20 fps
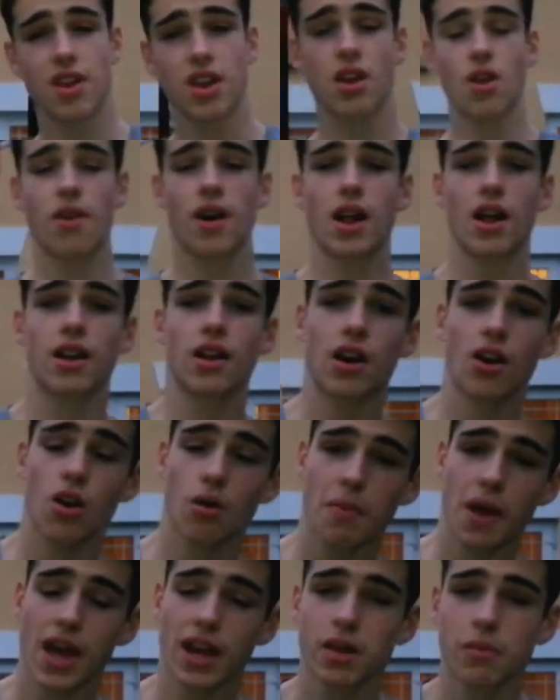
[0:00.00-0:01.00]
video, and I
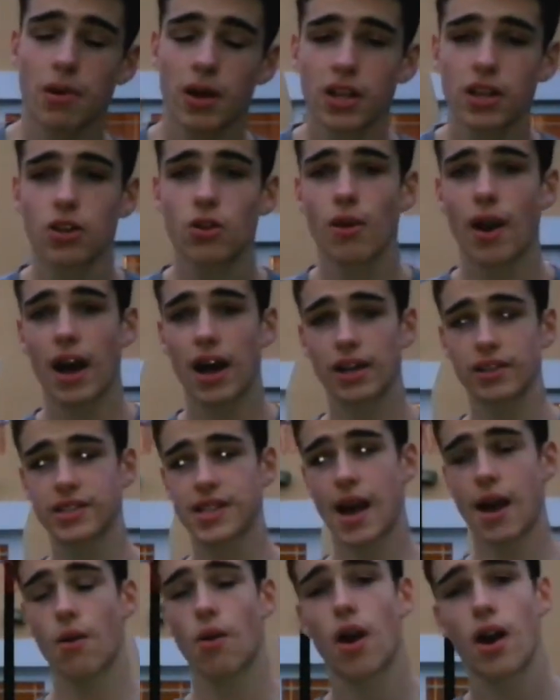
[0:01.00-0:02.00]
hope anybody who
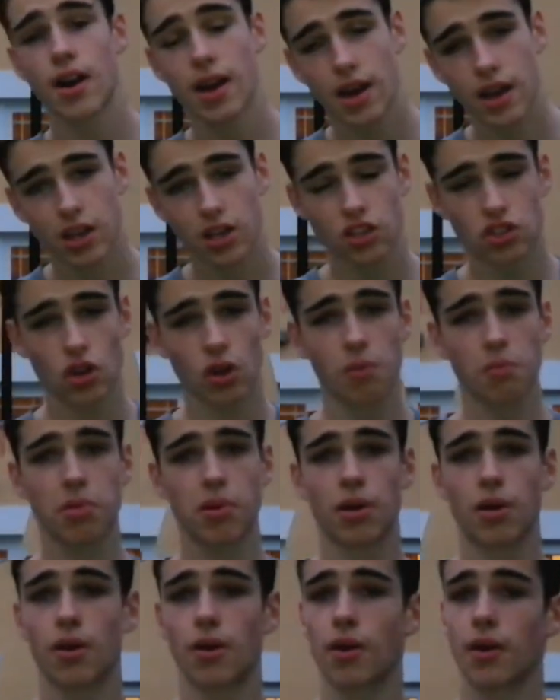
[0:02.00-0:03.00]
asked how high I can jump
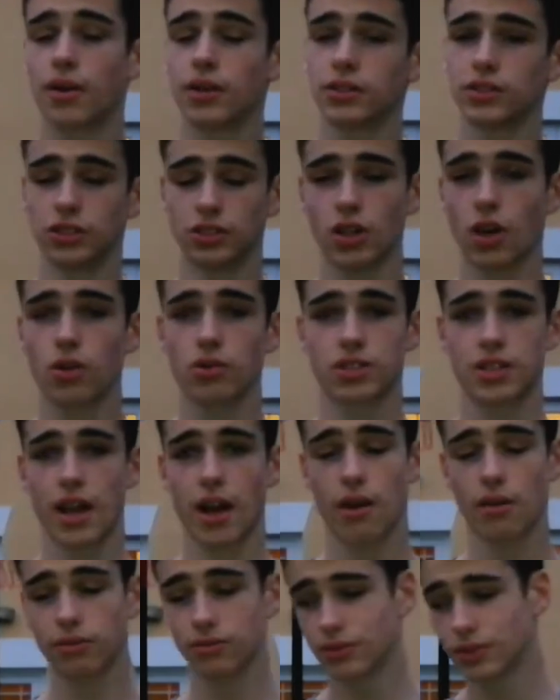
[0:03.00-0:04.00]
knows
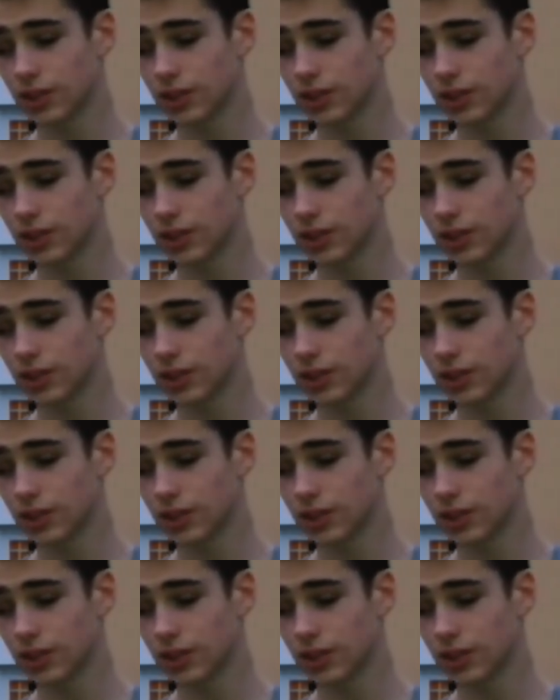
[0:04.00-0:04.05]
now.